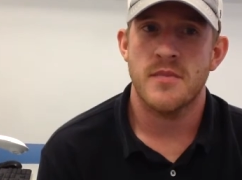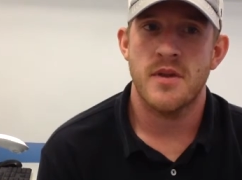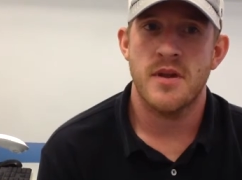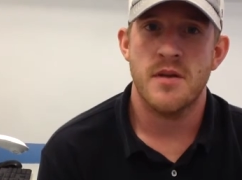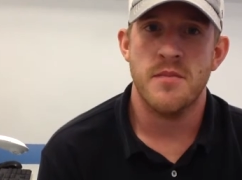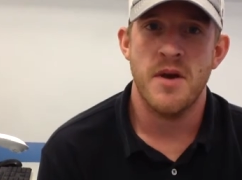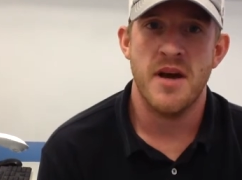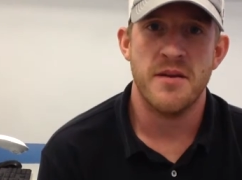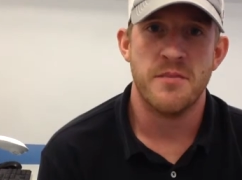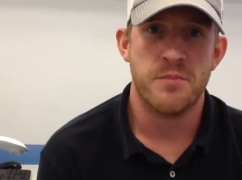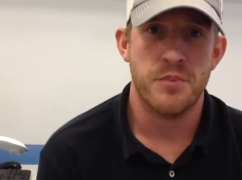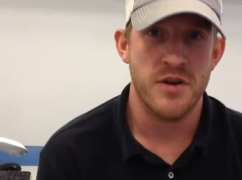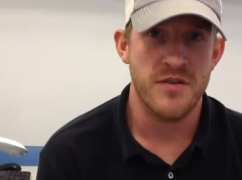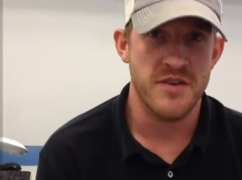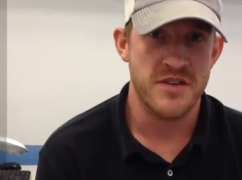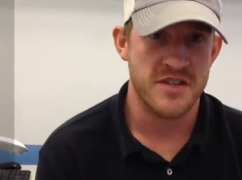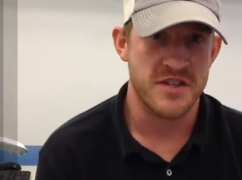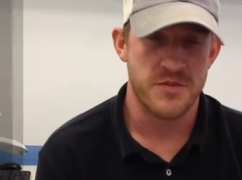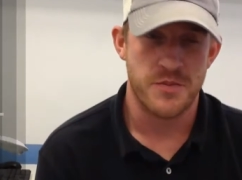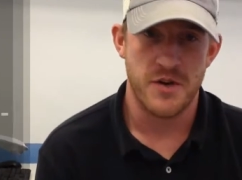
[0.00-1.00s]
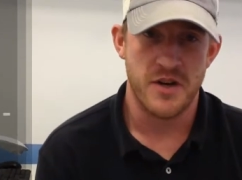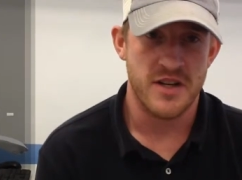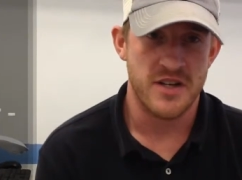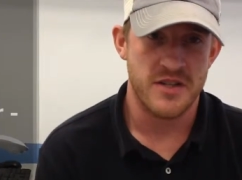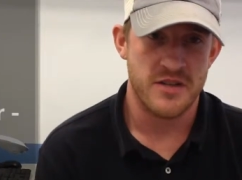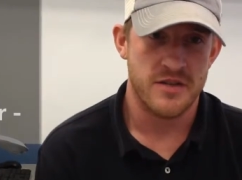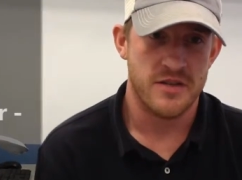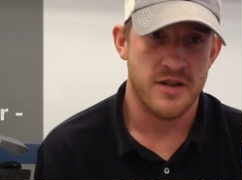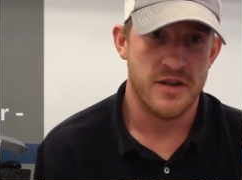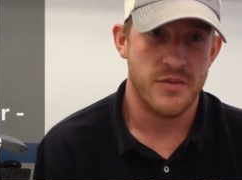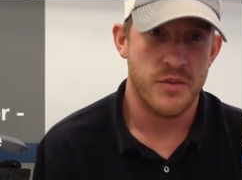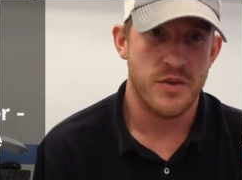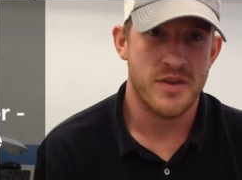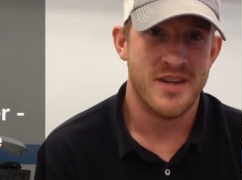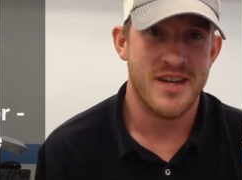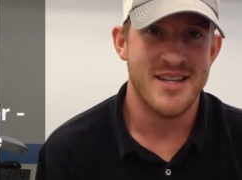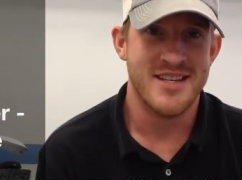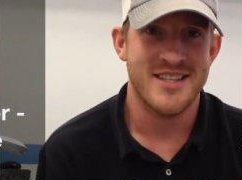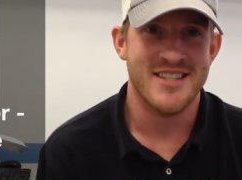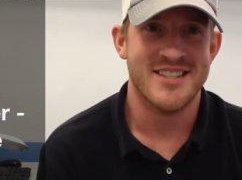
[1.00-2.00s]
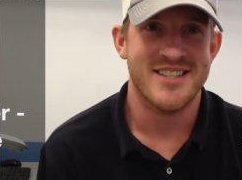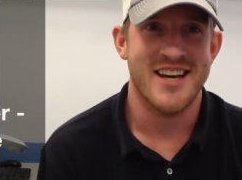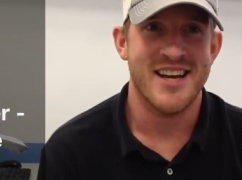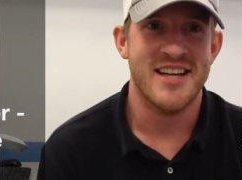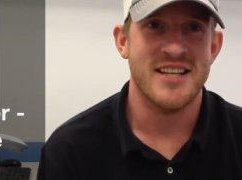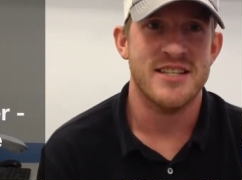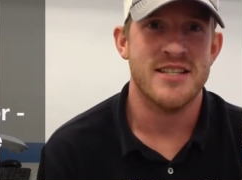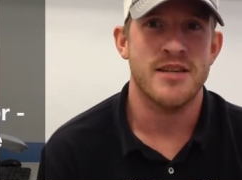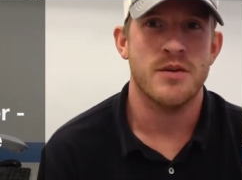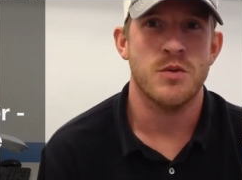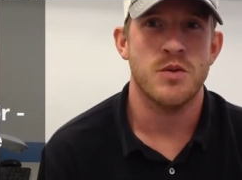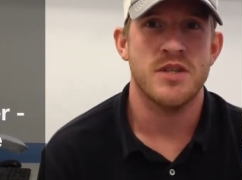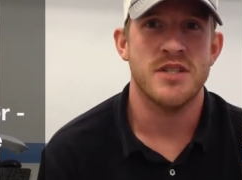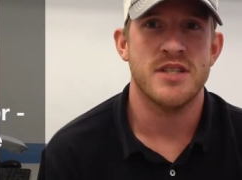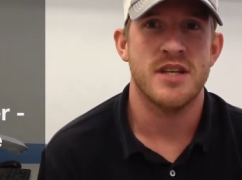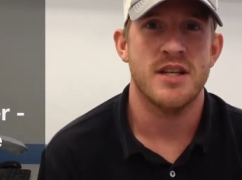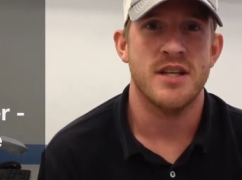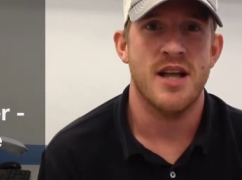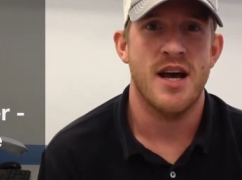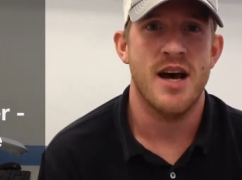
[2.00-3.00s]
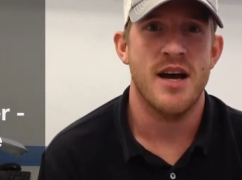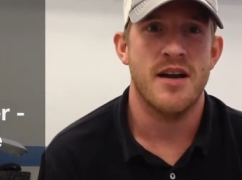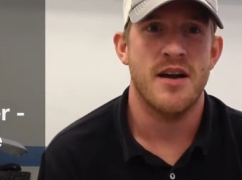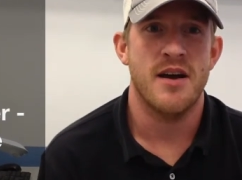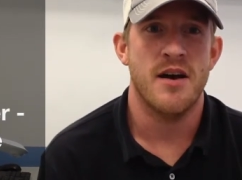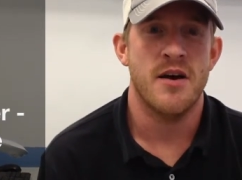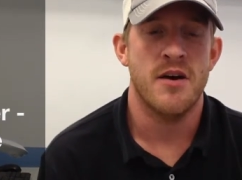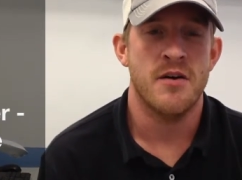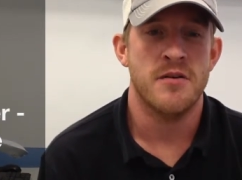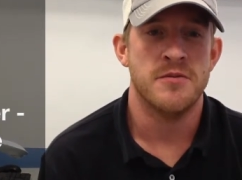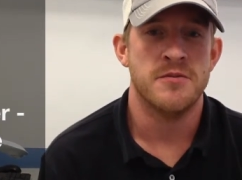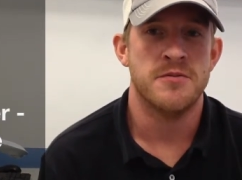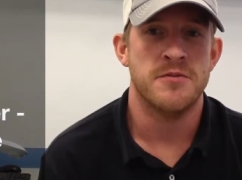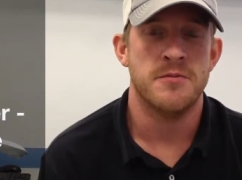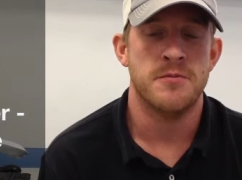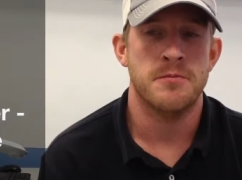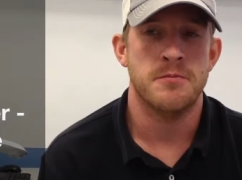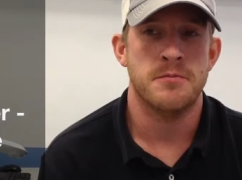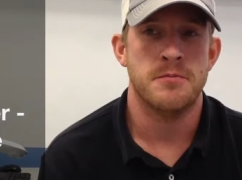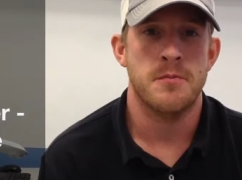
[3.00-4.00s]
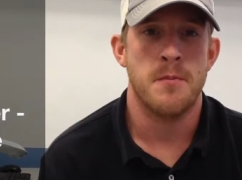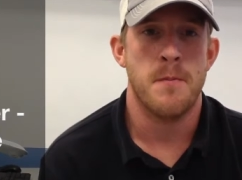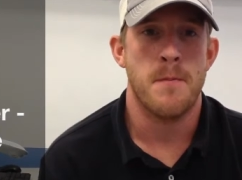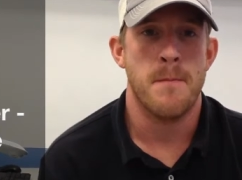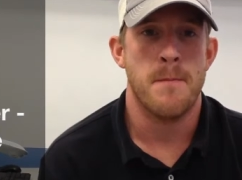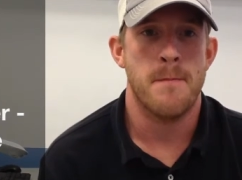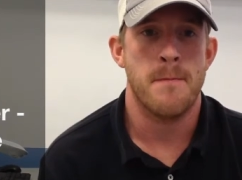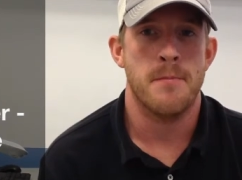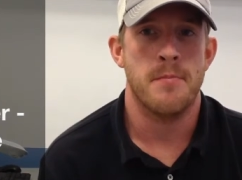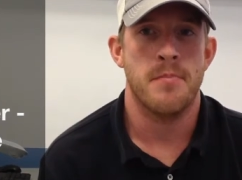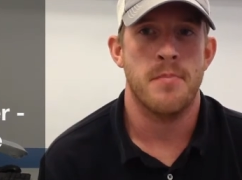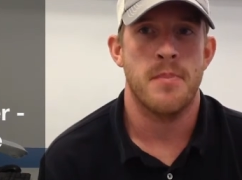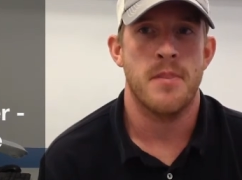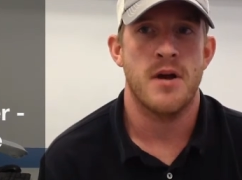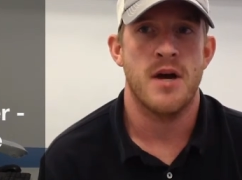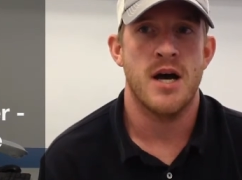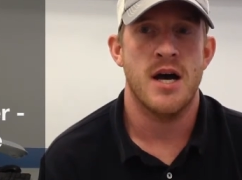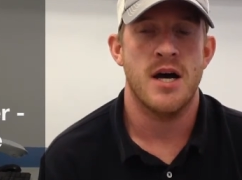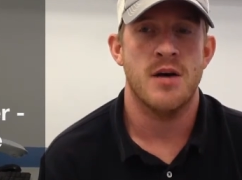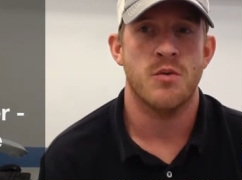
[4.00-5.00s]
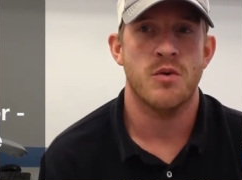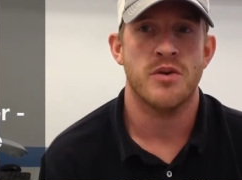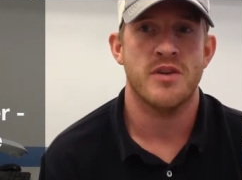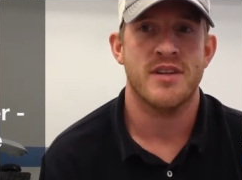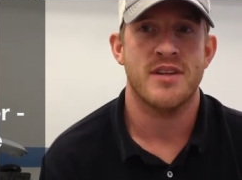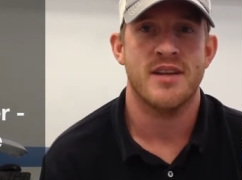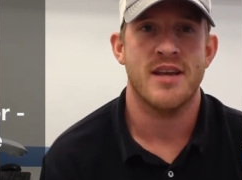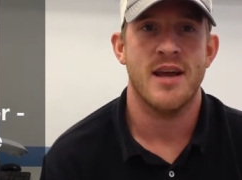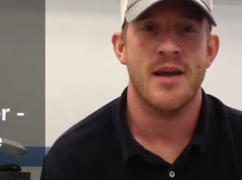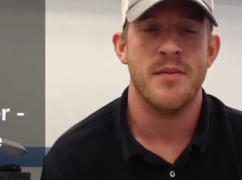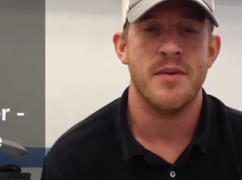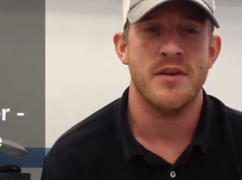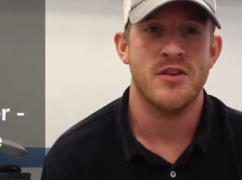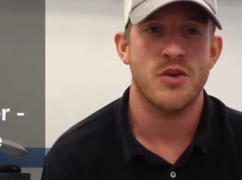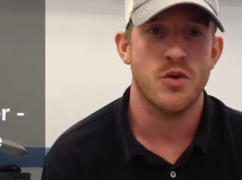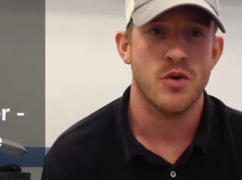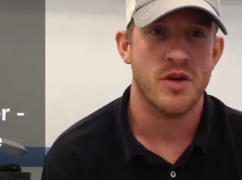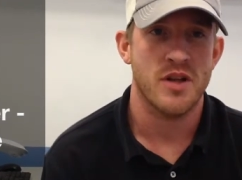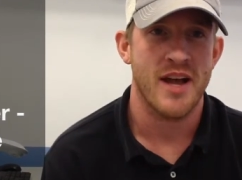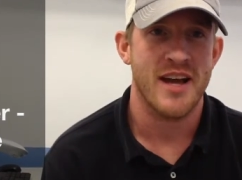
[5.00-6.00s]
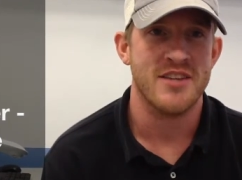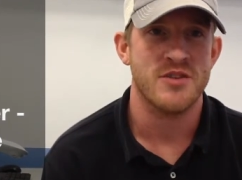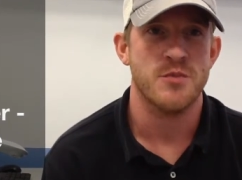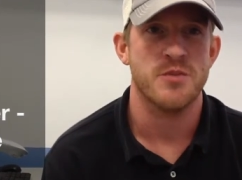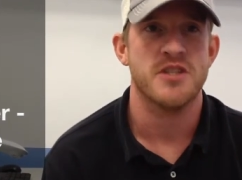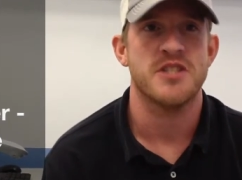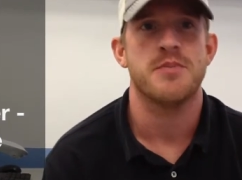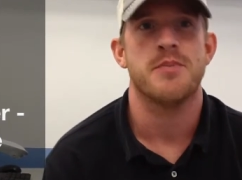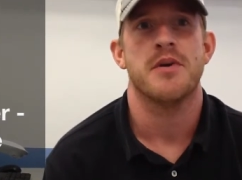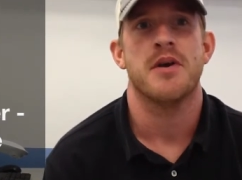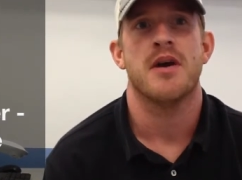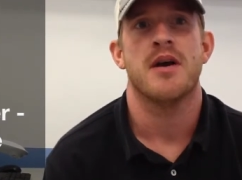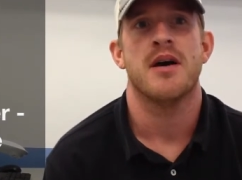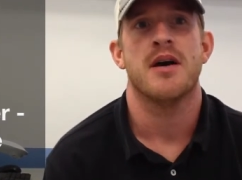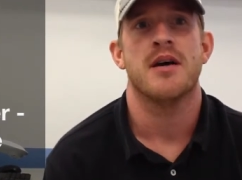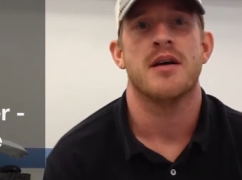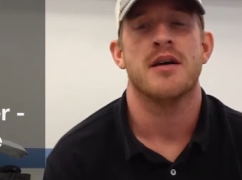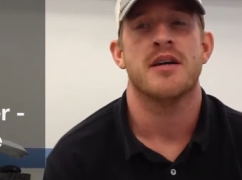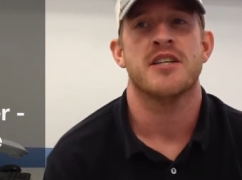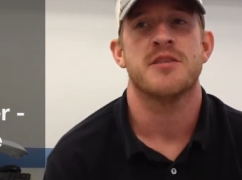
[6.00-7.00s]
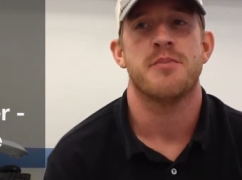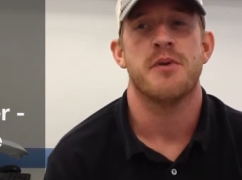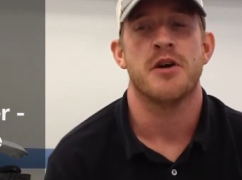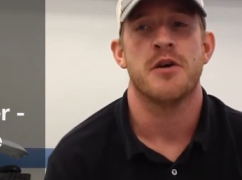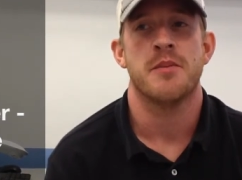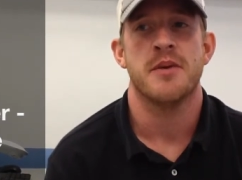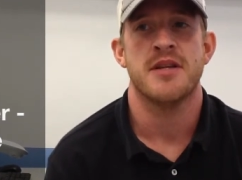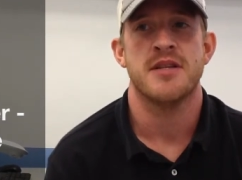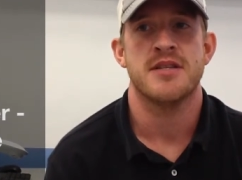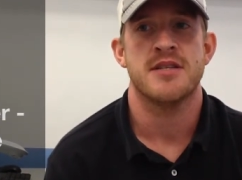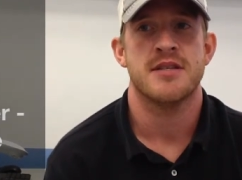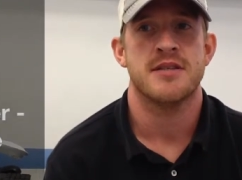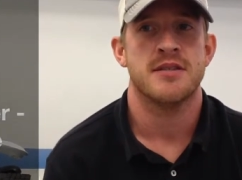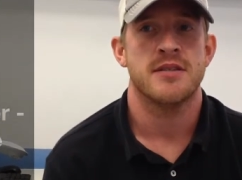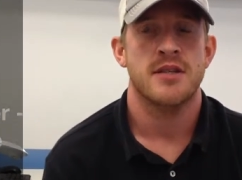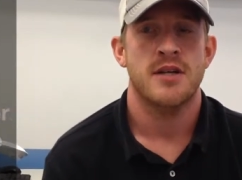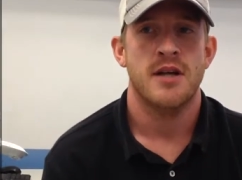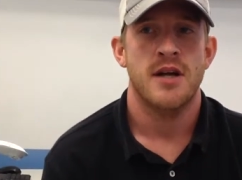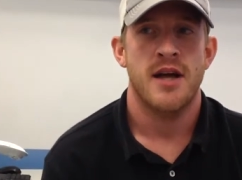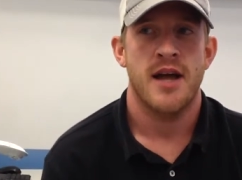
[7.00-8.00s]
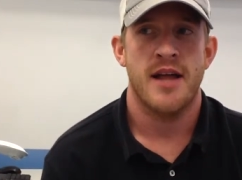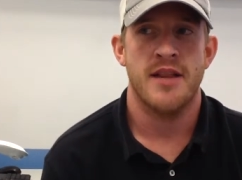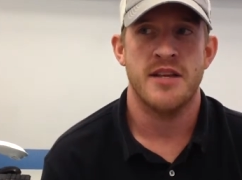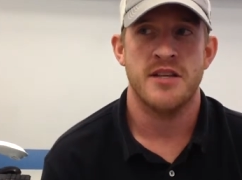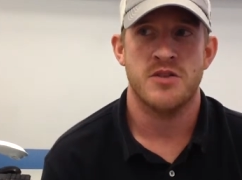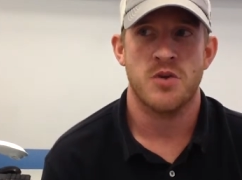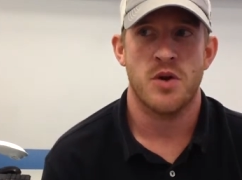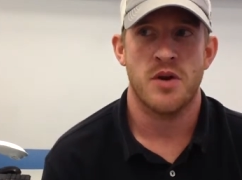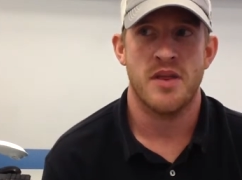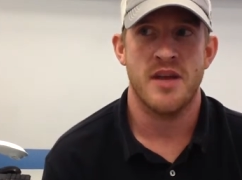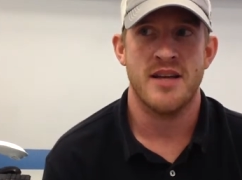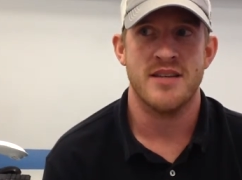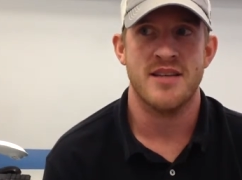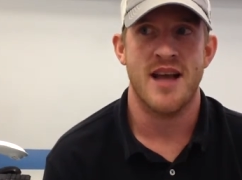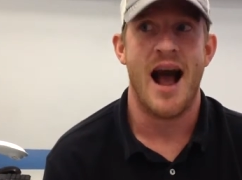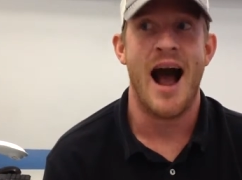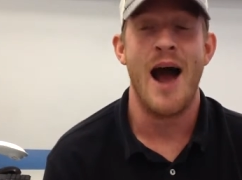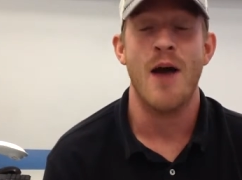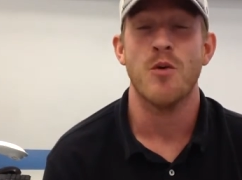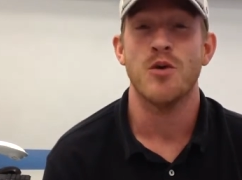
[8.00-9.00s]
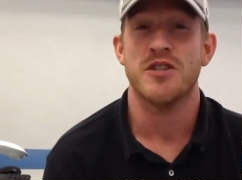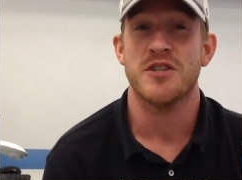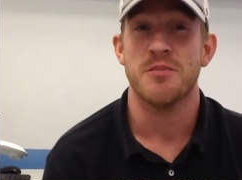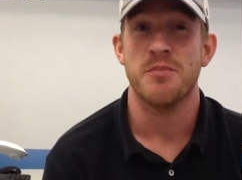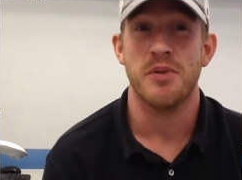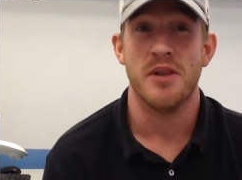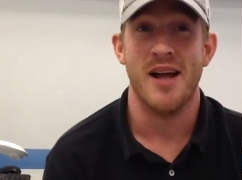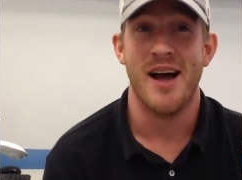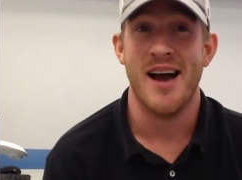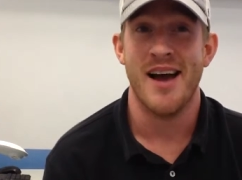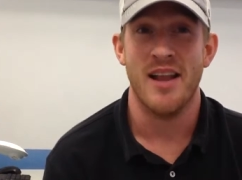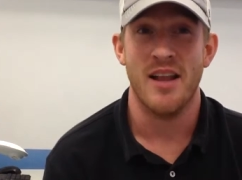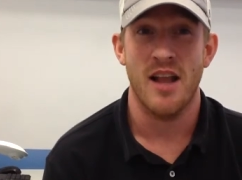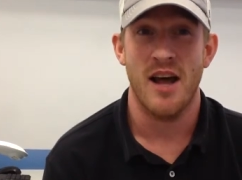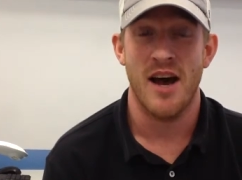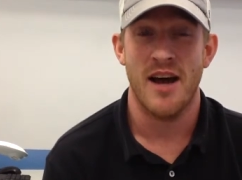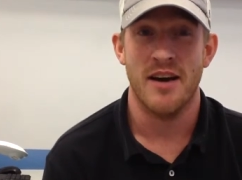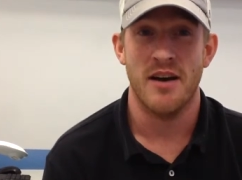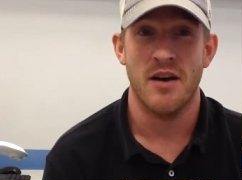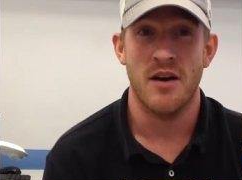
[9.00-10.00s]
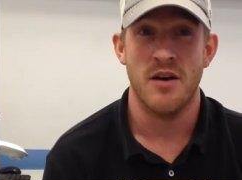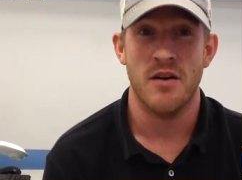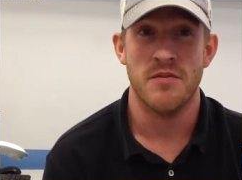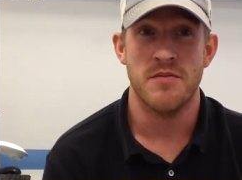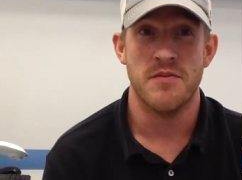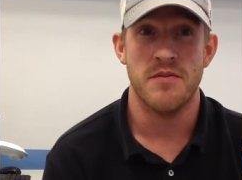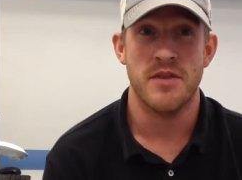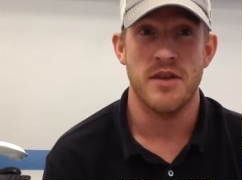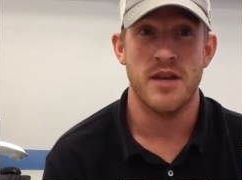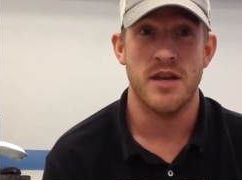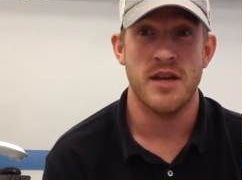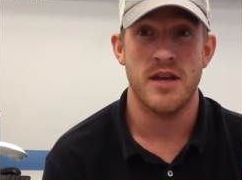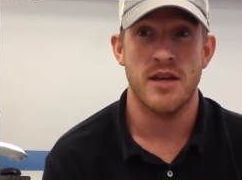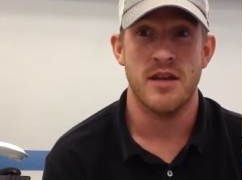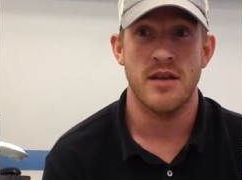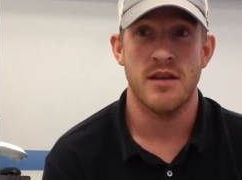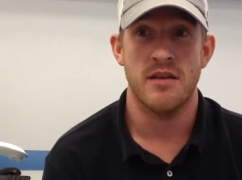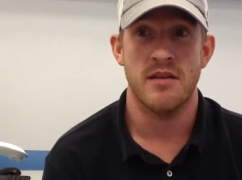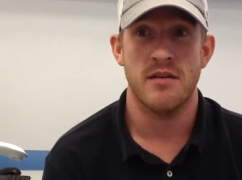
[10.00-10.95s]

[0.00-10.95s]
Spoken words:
in my previous experience with teaching science, it was a lot of, when it came into classroom experiments and these sort of things, I would supply a lot of the